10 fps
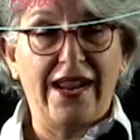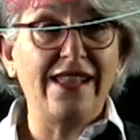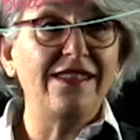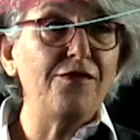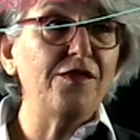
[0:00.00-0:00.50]

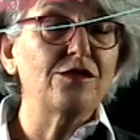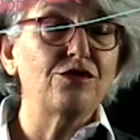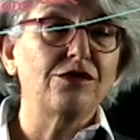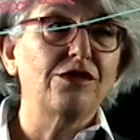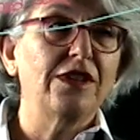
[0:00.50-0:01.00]
a different
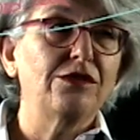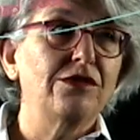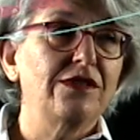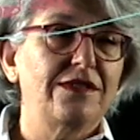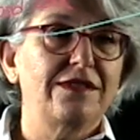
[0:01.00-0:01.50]

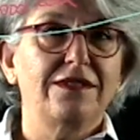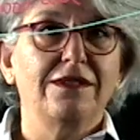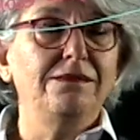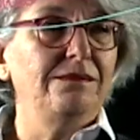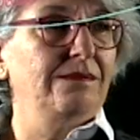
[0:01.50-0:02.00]
circulatory
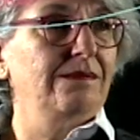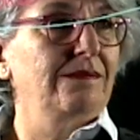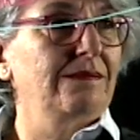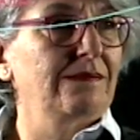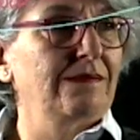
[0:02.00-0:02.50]
system.
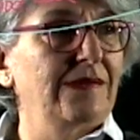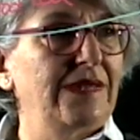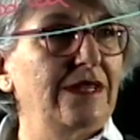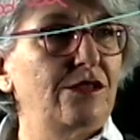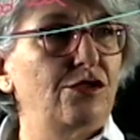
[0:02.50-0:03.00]

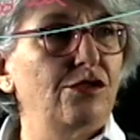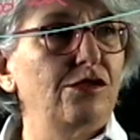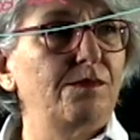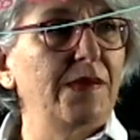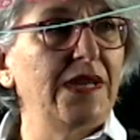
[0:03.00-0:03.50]
Things
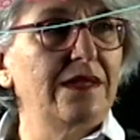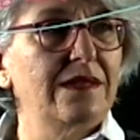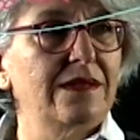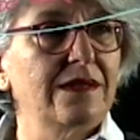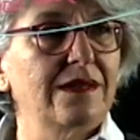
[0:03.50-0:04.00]
shouldn't
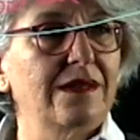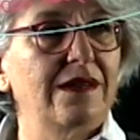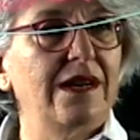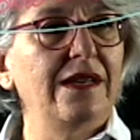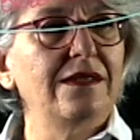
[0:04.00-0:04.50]
mix,
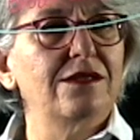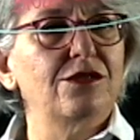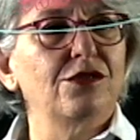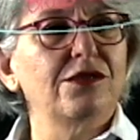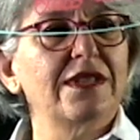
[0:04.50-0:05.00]
all right?
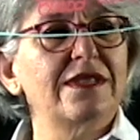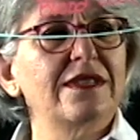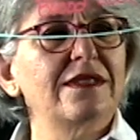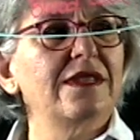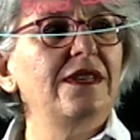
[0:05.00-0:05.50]
So this
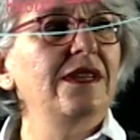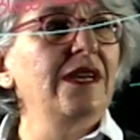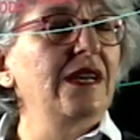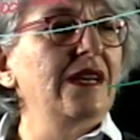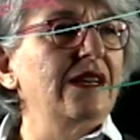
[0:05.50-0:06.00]
is the
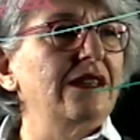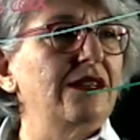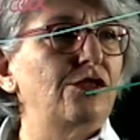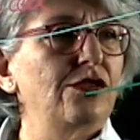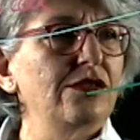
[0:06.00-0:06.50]

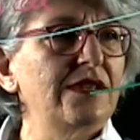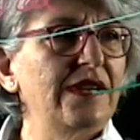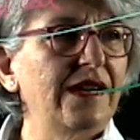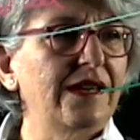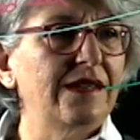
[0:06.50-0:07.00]
return
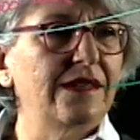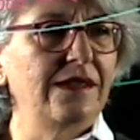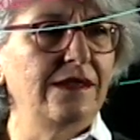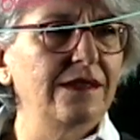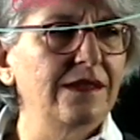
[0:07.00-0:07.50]

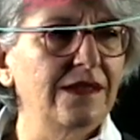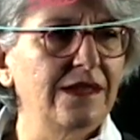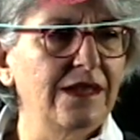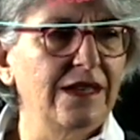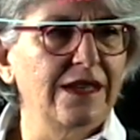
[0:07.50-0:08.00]
cycle,
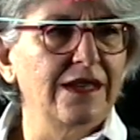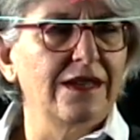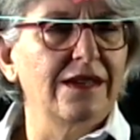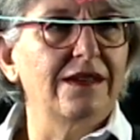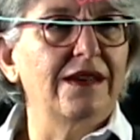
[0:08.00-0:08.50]

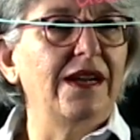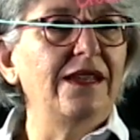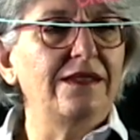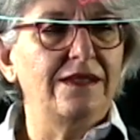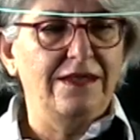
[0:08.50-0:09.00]
all
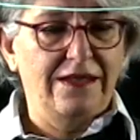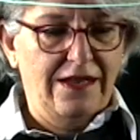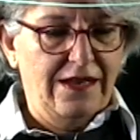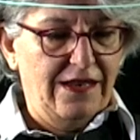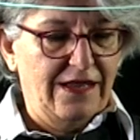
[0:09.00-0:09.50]
right?
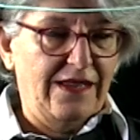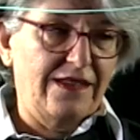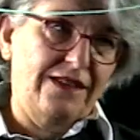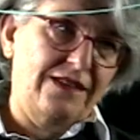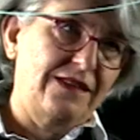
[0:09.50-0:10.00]

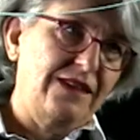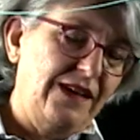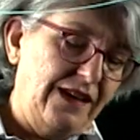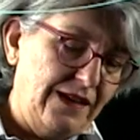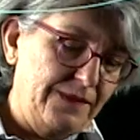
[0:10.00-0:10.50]
It's the